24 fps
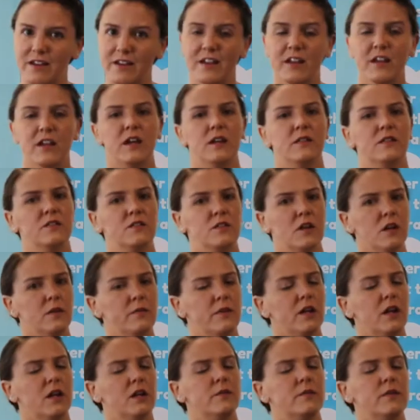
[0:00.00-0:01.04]
And let's talk about
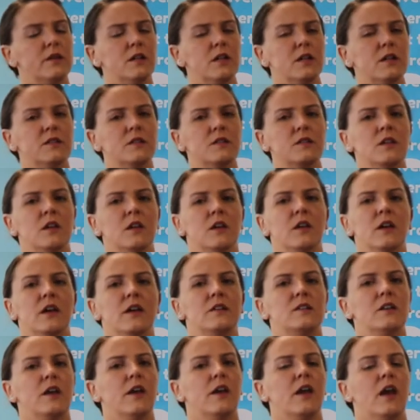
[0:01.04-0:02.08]
how to be nice and
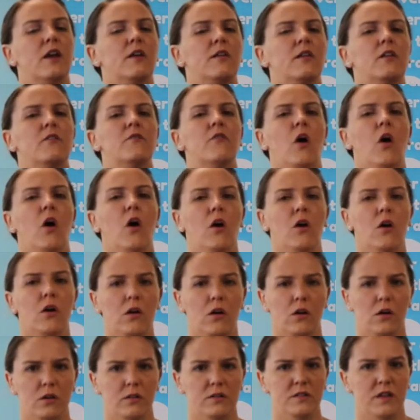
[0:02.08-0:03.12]
take care of
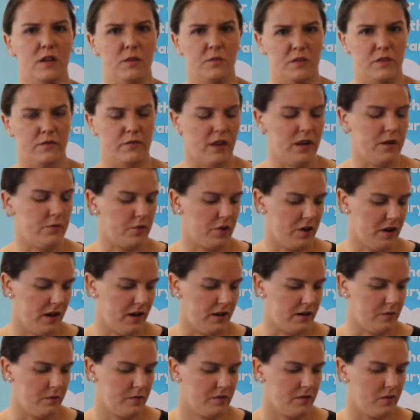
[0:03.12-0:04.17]
all types of library
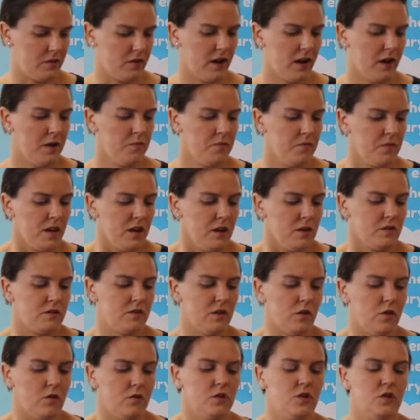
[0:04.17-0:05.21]
items, okay?
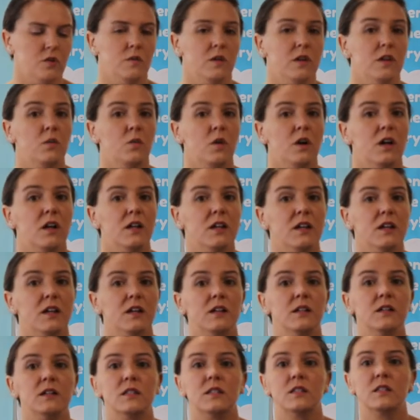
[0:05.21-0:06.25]
So, do we
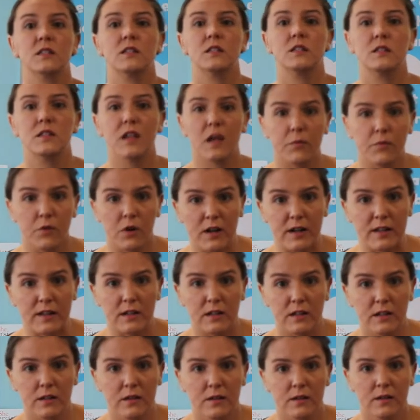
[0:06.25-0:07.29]
wanna step on it?
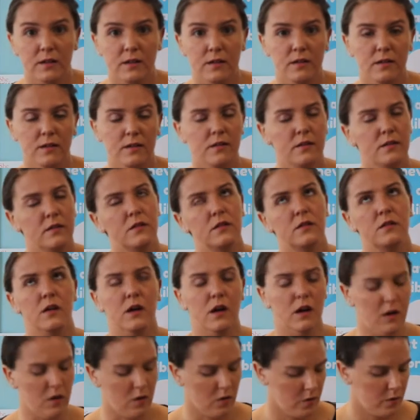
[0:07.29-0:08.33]
No.
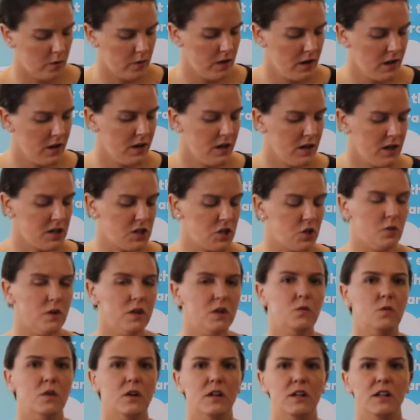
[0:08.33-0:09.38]
Do we
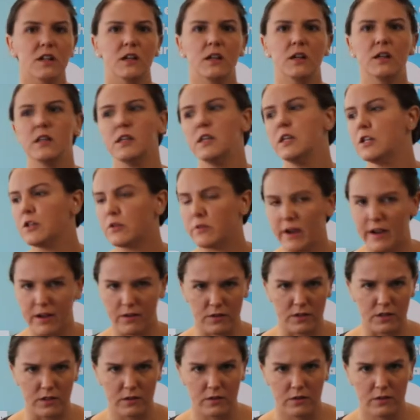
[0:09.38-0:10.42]
wanna eat
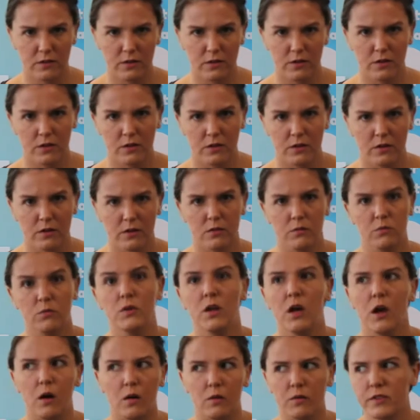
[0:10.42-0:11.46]
around it?
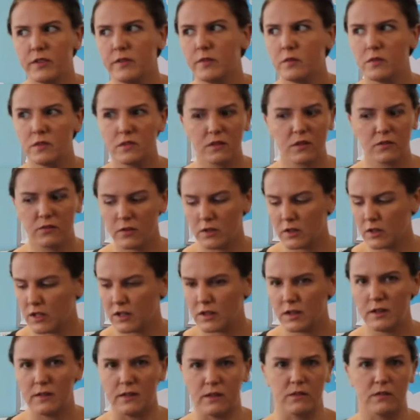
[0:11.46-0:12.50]
No, stuff could
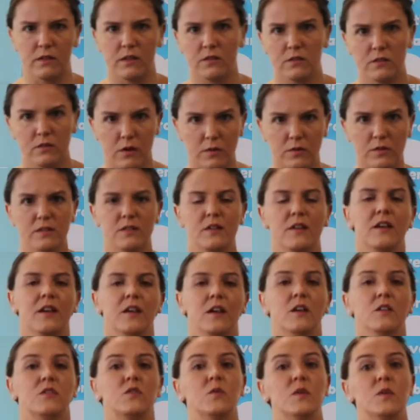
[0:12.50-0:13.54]
get in there, that's gross.
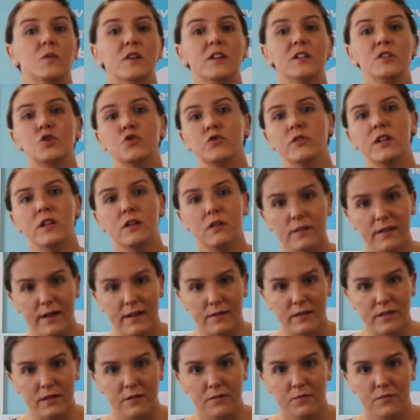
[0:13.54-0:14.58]
Do we wanna drink
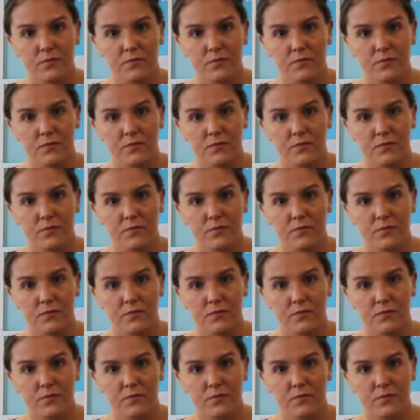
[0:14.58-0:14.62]
around it?